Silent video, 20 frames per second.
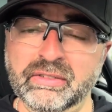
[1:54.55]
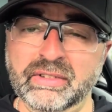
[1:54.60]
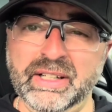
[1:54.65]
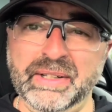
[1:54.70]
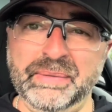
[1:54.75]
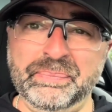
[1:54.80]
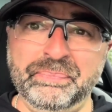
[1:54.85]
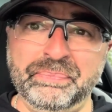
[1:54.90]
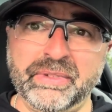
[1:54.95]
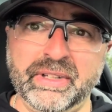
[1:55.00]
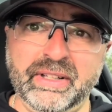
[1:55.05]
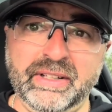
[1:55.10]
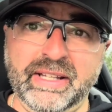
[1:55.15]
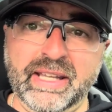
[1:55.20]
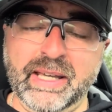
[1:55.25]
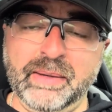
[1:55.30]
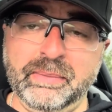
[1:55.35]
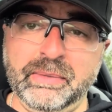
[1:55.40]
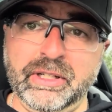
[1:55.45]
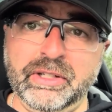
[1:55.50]
Right, the
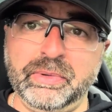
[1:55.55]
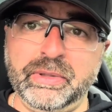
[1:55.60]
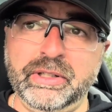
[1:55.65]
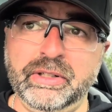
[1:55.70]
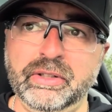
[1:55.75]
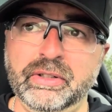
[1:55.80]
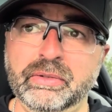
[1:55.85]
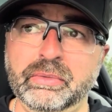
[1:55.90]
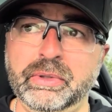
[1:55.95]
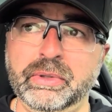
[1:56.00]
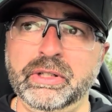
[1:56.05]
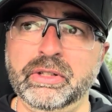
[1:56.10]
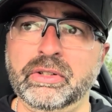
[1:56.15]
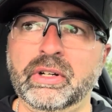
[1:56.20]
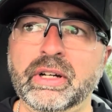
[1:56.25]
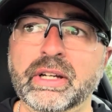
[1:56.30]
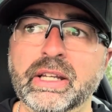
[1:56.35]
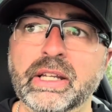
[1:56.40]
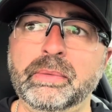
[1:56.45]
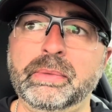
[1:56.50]
damage when you're
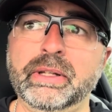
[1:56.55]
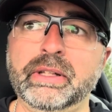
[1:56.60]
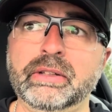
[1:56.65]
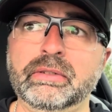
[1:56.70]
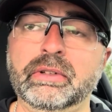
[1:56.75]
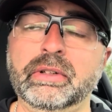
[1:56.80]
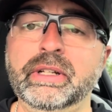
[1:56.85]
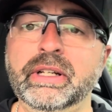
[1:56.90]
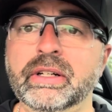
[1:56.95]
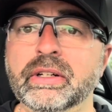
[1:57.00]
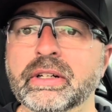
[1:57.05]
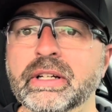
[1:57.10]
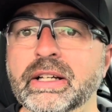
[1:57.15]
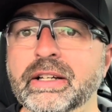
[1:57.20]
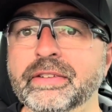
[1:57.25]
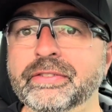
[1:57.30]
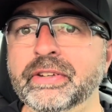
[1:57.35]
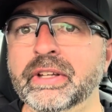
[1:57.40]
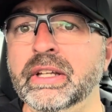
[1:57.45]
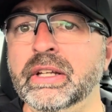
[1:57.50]
talking about the rotator
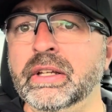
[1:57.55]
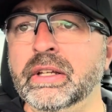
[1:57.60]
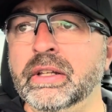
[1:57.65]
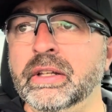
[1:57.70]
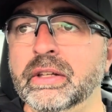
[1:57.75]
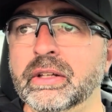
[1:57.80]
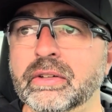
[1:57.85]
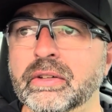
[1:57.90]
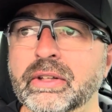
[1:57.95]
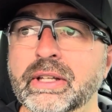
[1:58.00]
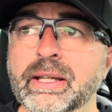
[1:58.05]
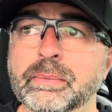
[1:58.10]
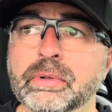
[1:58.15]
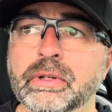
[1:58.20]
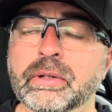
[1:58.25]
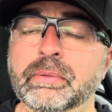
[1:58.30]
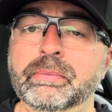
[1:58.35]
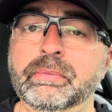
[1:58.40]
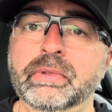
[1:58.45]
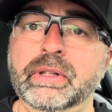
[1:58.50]
cuff, the
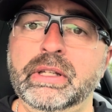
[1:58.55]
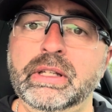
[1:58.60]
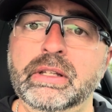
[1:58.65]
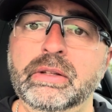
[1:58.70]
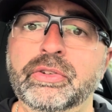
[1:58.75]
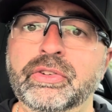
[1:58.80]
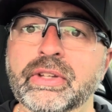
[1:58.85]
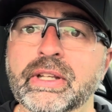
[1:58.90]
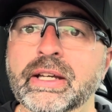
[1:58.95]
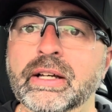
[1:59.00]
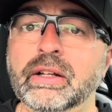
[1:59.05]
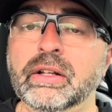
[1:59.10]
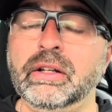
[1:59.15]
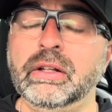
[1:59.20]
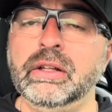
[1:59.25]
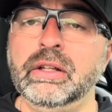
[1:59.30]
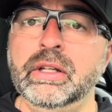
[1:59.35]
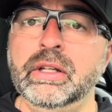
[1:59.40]
labrum, the UCL,